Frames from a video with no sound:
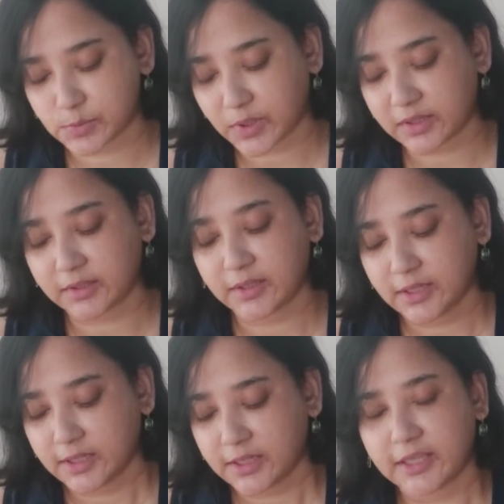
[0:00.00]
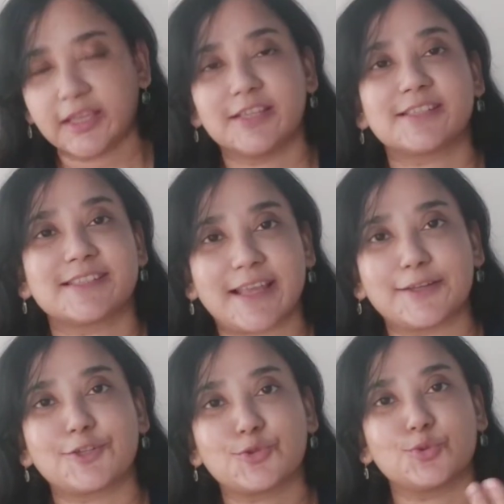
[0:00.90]
one is
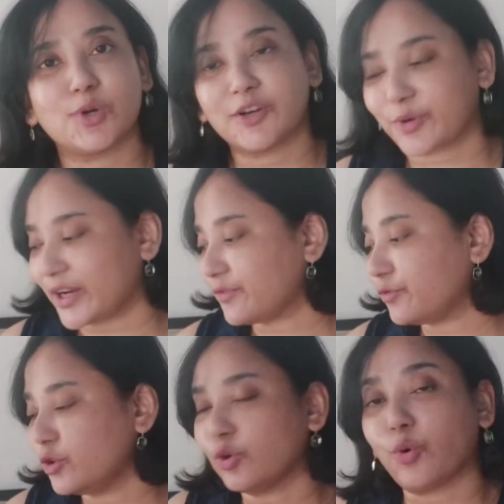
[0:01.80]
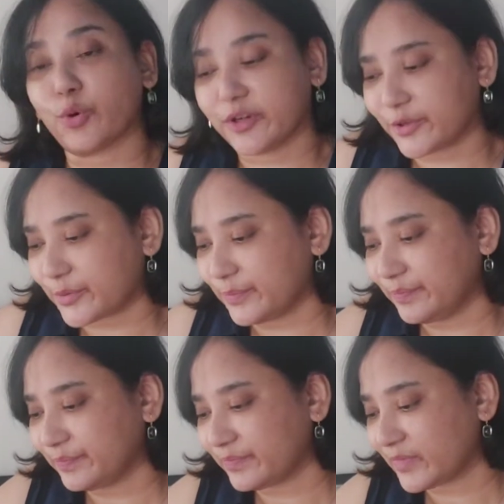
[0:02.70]
sent to a rightful owner.
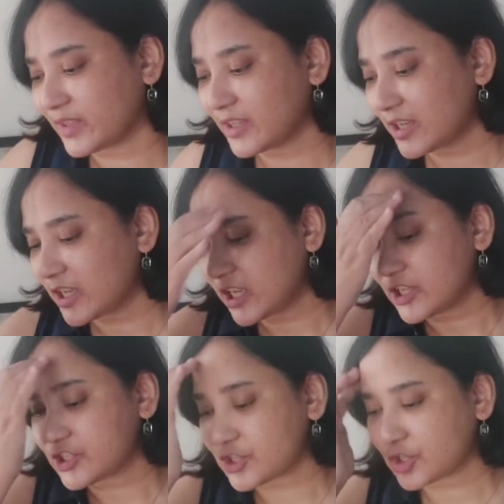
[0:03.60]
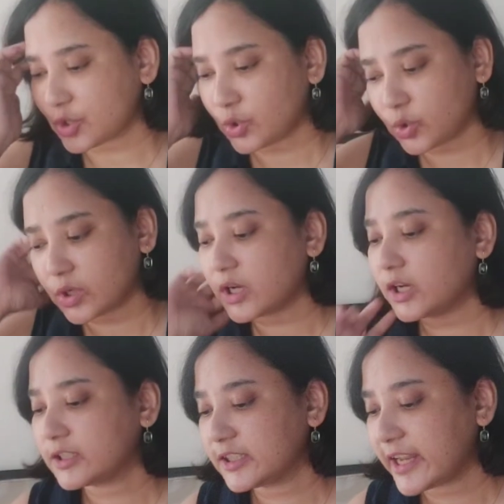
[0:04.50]
So
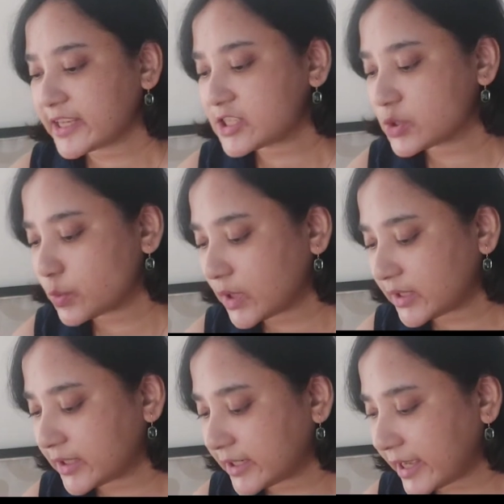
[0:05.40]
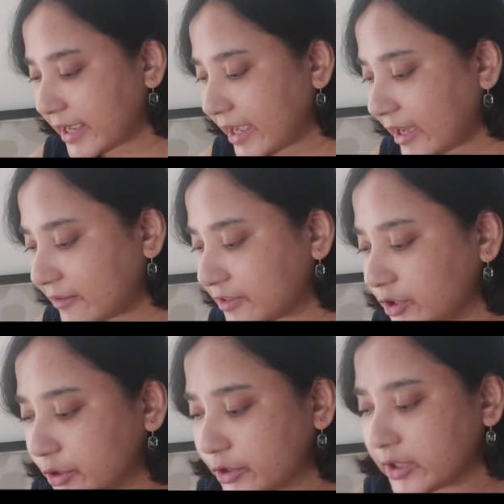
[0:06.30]
the next one that I have
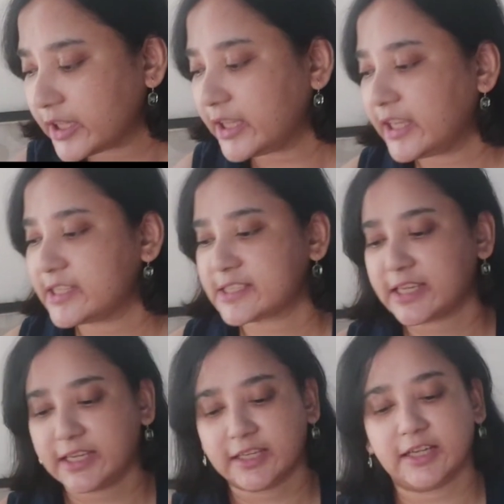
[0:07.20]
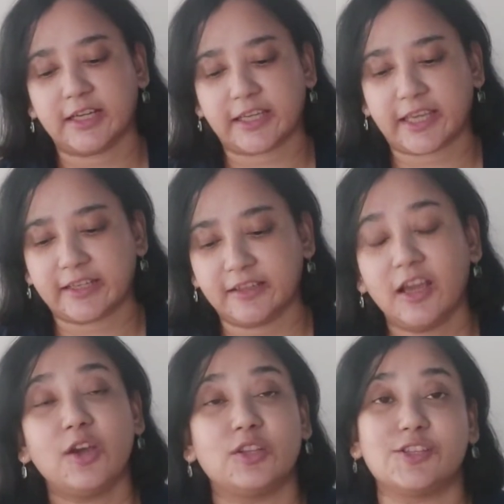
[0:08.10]
here is, again,
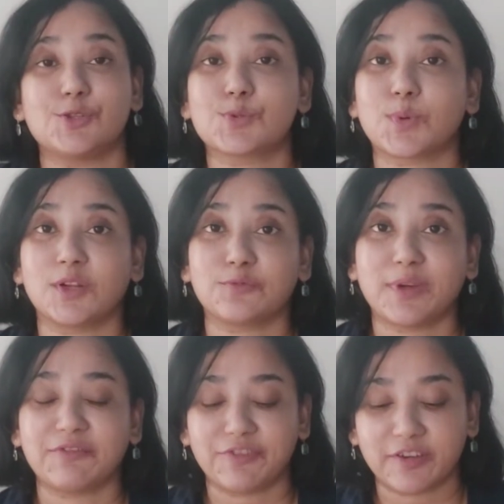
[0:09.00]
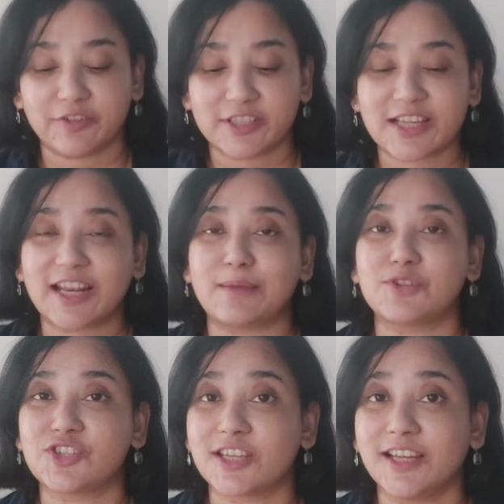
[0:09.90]
this is one of my favorites, and I'm
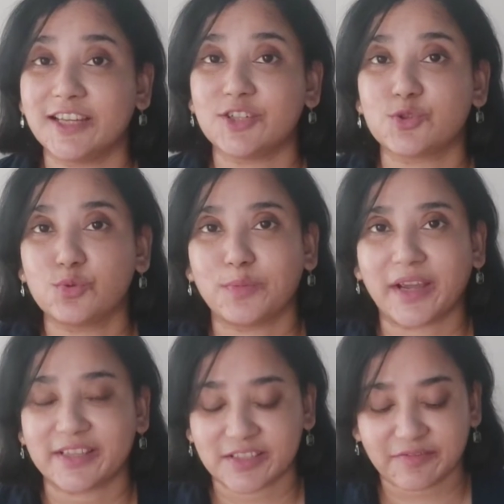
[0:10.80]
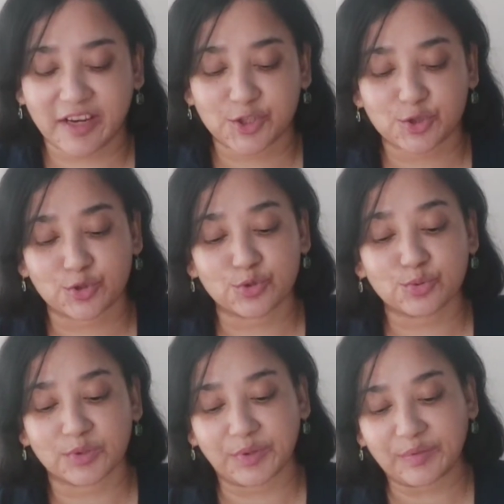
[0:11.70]
still in two minds if I should do
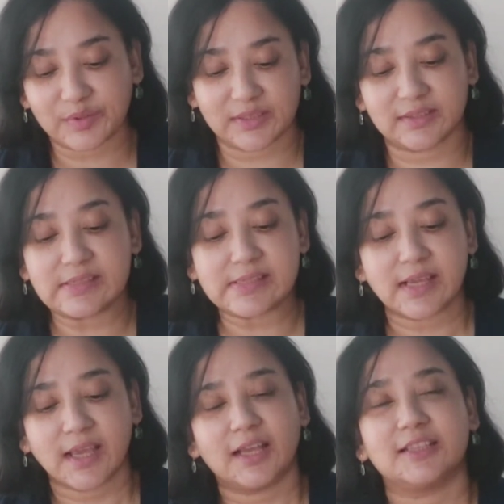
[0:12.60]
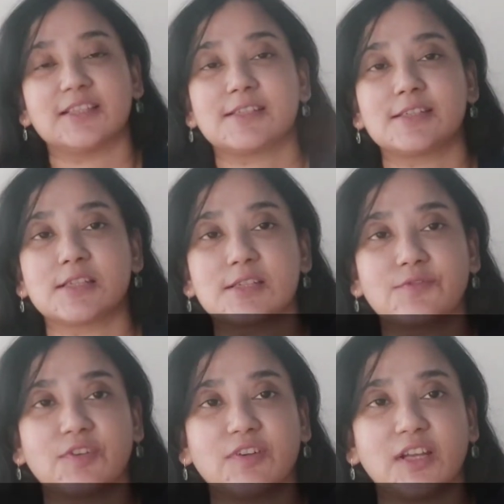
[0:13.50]
away with this. This is
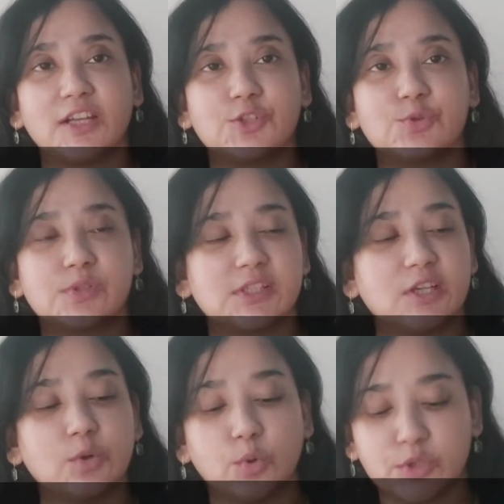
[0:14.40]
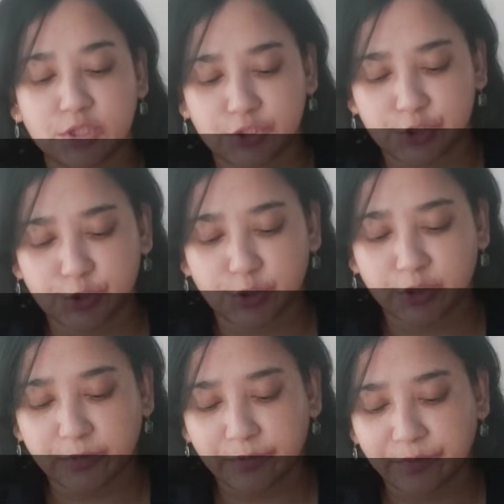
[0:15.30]
Viva La Juicy Gold
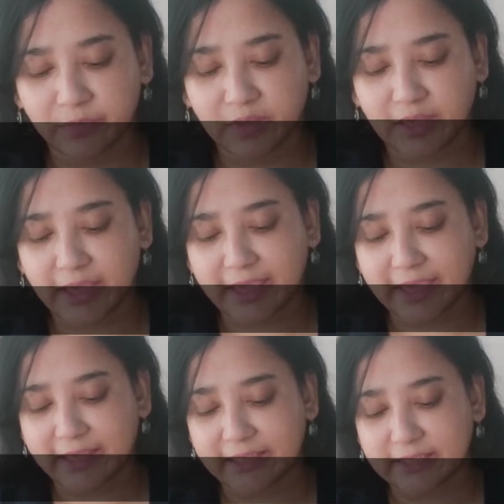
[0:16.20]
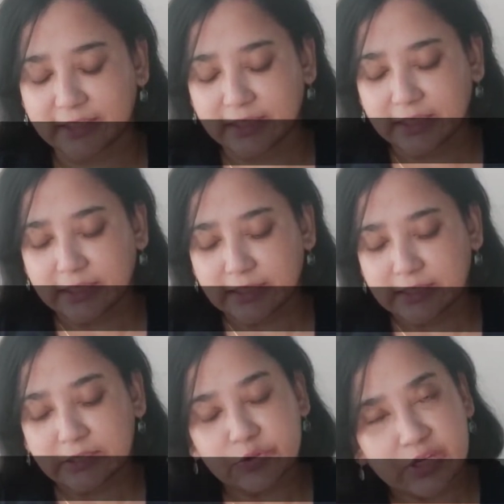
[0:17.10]
Couture, and
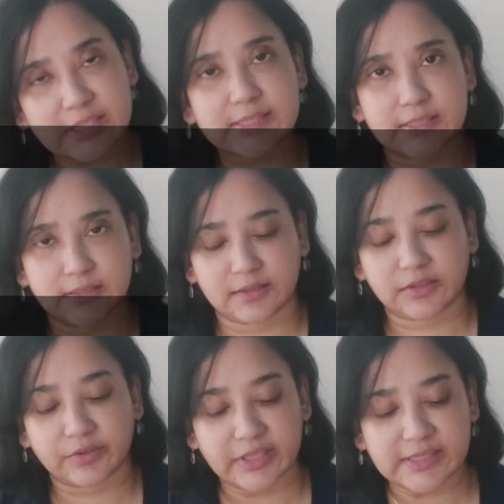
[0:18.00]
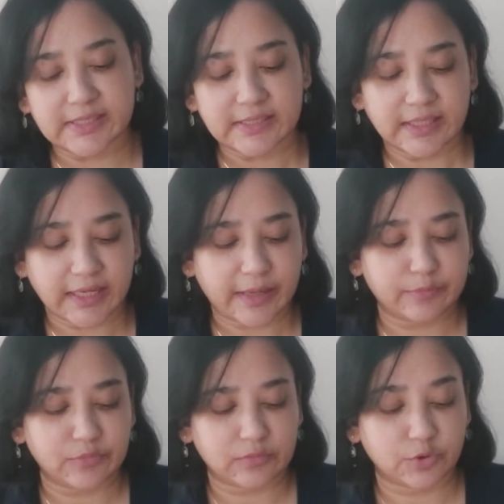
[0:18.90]
the reason that
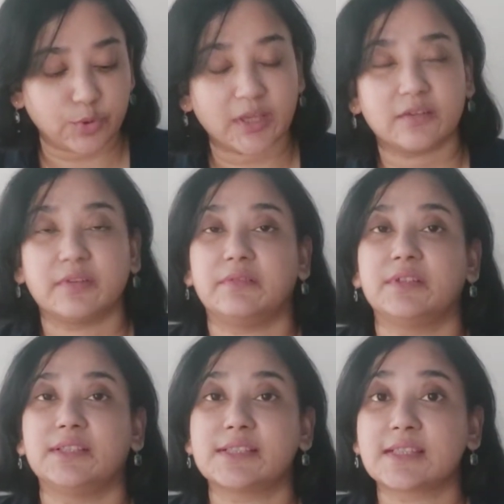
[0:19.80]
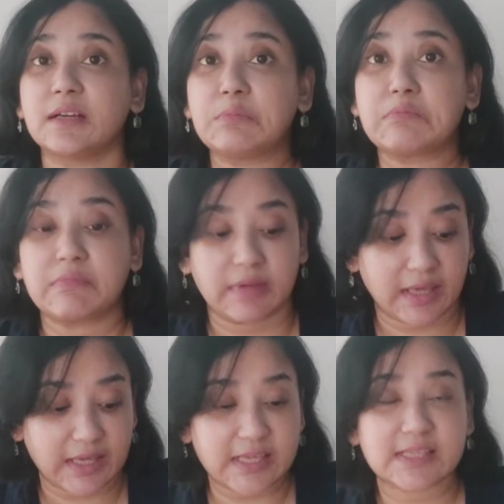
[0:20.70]
I'm doing away with this
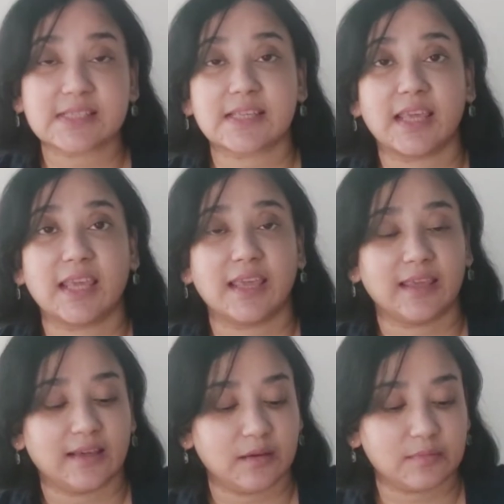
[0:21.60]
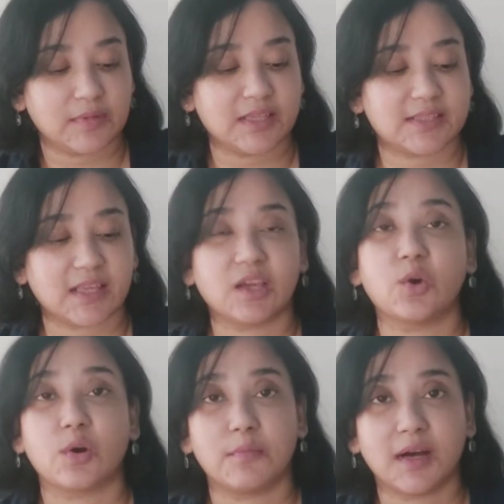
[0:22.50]
amazing
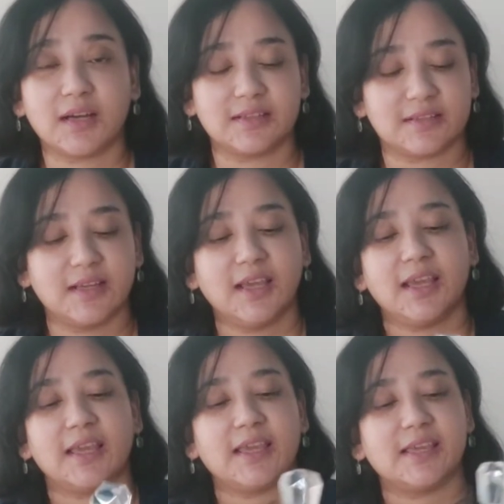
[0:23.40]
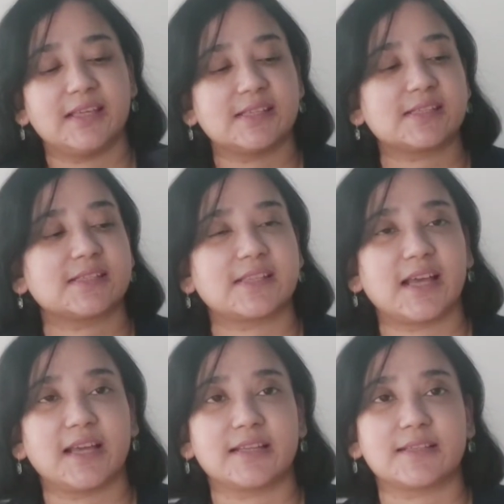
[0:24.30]
gourmand is
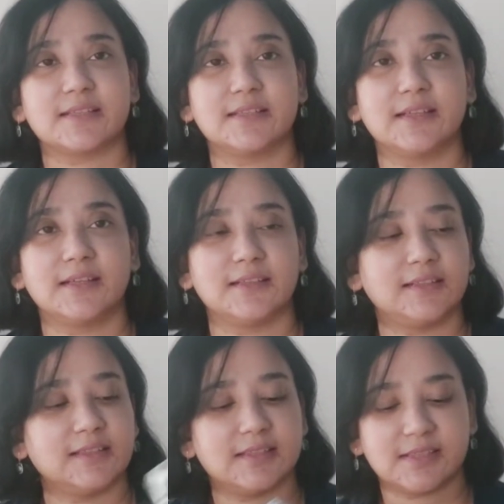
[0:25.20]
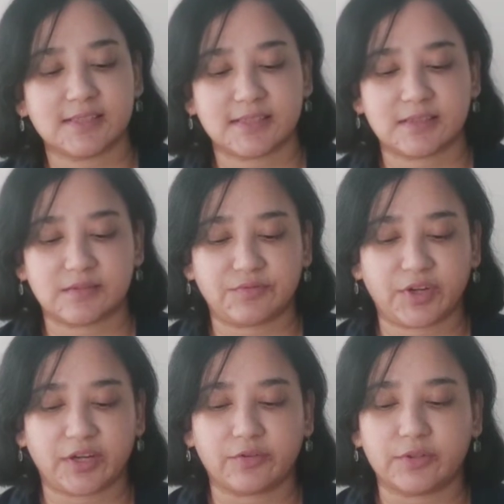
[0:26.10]
that this
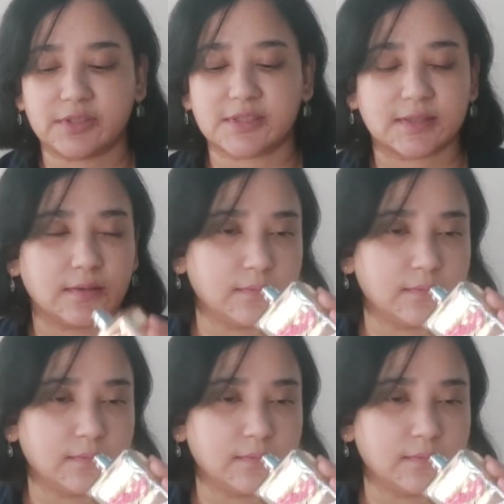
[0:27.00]
fragrance,